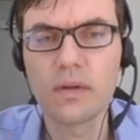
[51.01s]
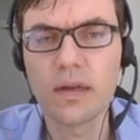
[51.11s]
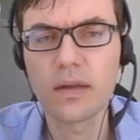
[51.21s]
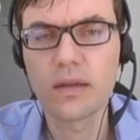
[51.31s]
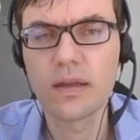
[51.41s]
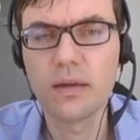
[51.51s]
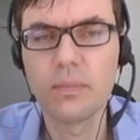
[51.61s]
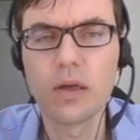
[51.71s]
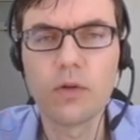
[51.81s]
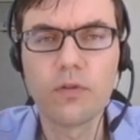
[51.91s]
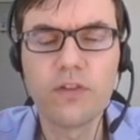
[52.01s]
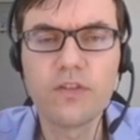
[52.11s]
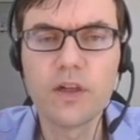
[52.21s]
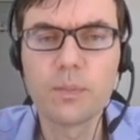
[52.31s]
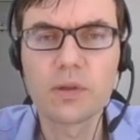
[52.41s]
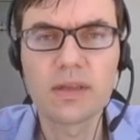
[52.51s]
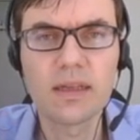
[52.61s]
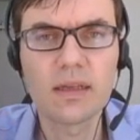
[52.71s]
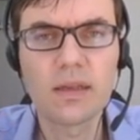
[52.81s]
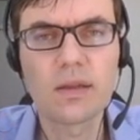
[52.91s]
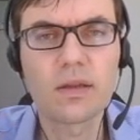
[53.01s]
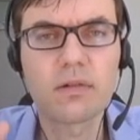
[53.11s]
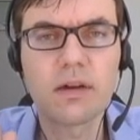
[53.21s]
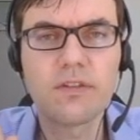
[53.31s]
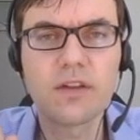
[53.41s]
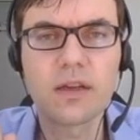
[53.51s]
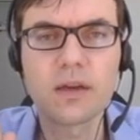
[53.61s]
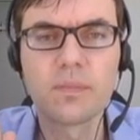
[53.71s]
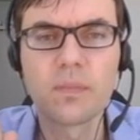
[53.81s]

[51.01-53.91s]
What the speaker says: let's say below 50% in this graphic,